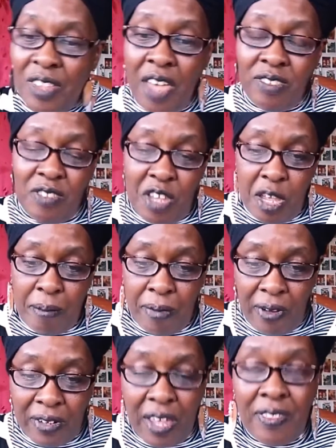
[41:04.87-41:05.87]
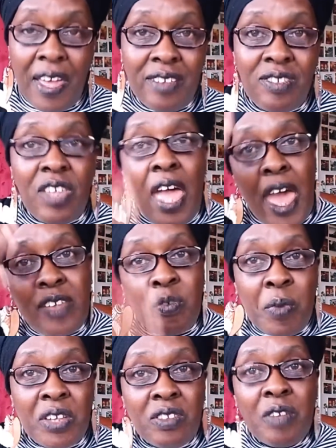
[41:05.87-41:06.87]
That's deep, okay? That's
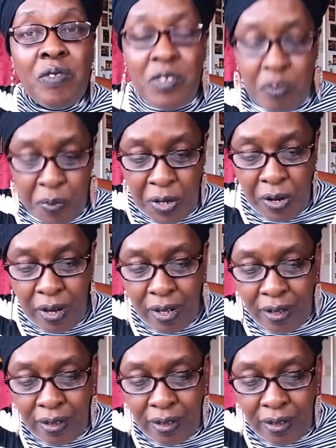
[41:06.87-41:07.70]
aspects of the spirit,